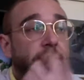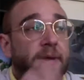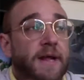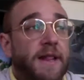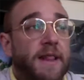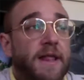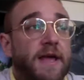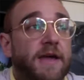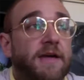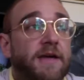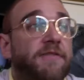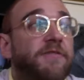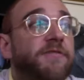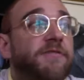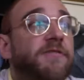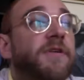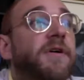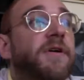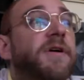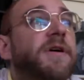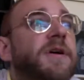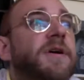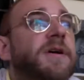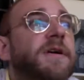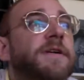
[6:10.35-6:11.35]
my life
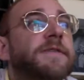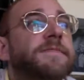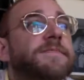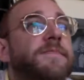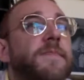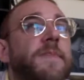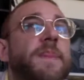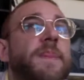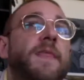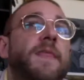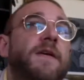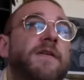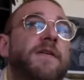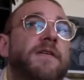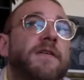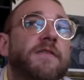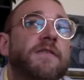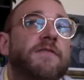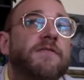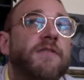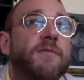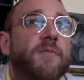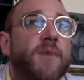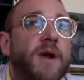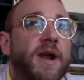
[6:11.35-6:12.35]

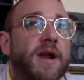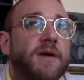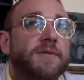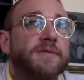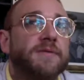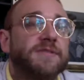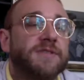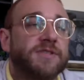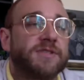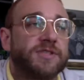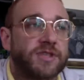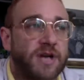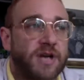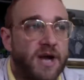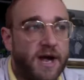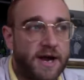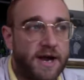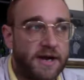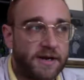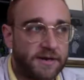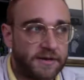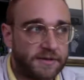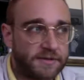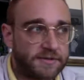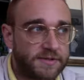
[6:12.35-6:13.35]
from when I was a
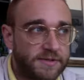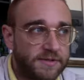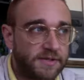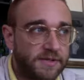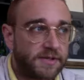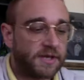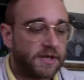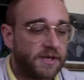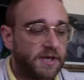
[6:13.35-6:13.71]
child.